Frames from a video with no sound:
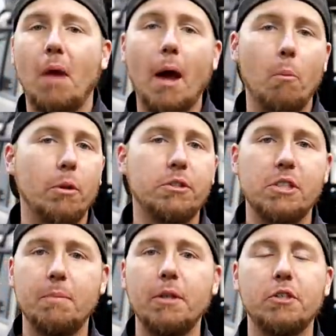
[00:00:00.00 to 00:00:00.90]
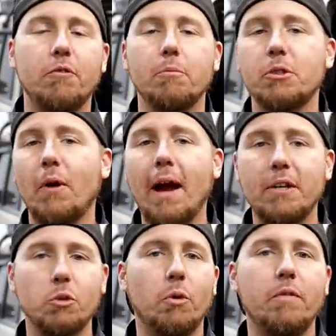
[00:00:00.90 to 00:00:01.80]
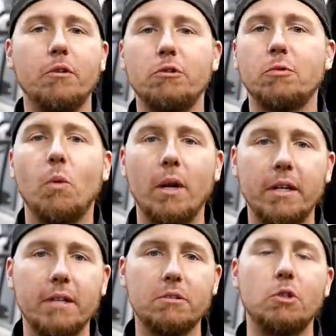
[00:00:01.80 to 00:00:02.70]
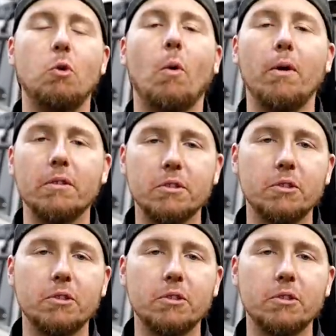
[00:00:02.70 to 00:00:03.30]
I'll build suspension from scratch or even do some welding tutorials.